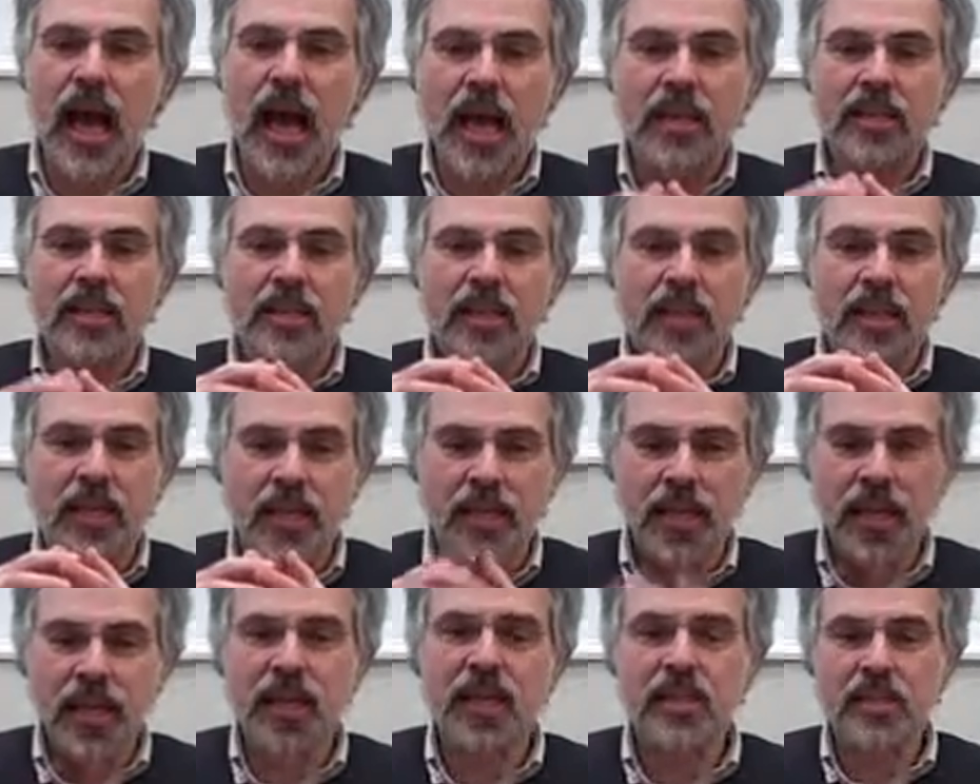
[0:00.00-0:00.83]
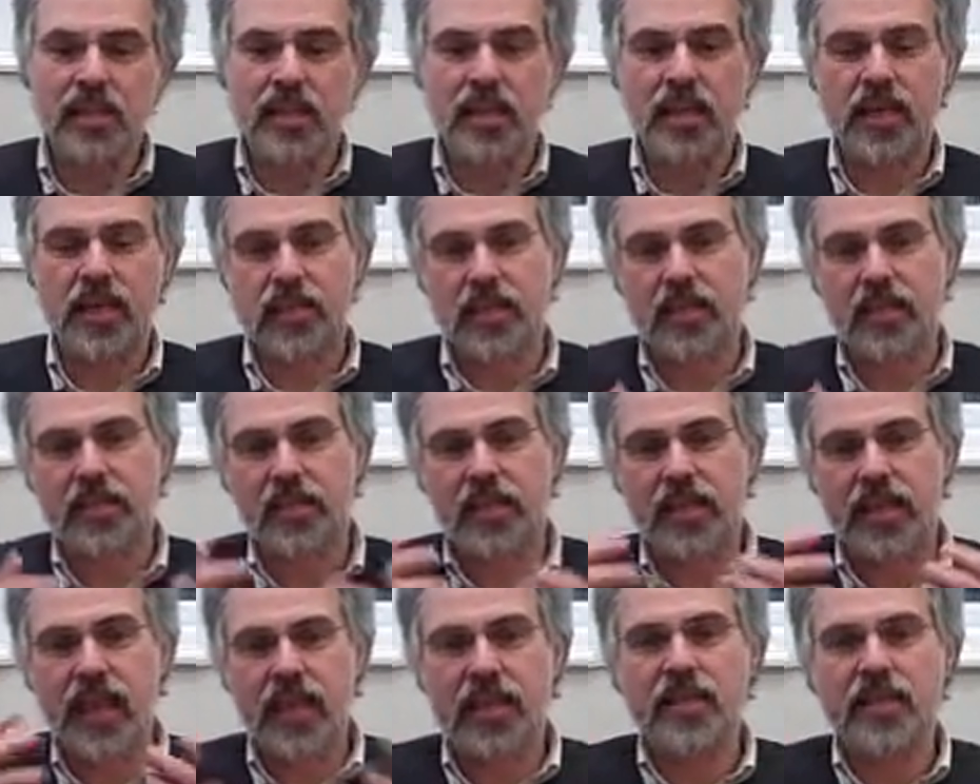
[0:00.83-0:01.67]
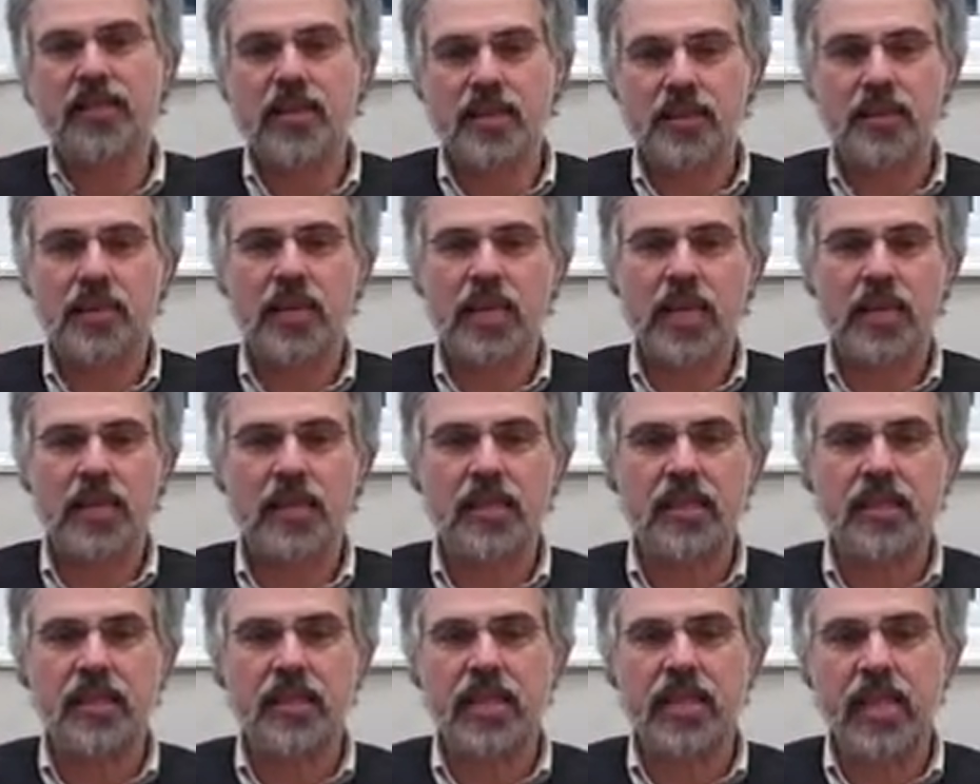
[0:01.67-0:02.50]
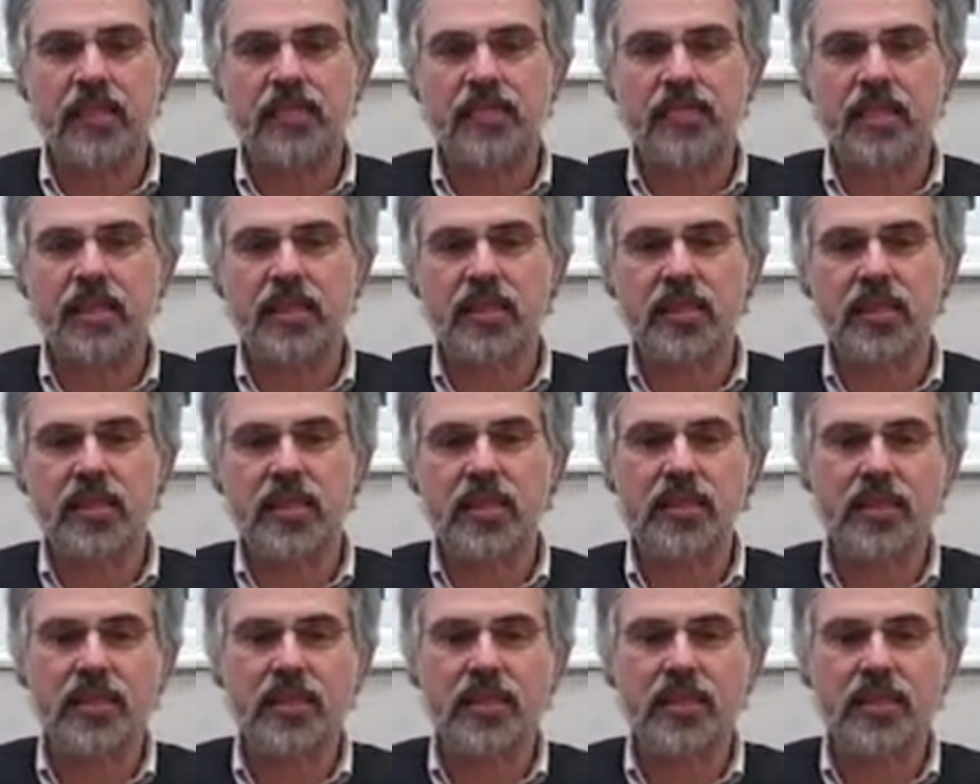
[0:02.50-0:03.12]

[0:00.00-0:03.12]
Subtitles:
and a glass eye that stares at you lifelessly.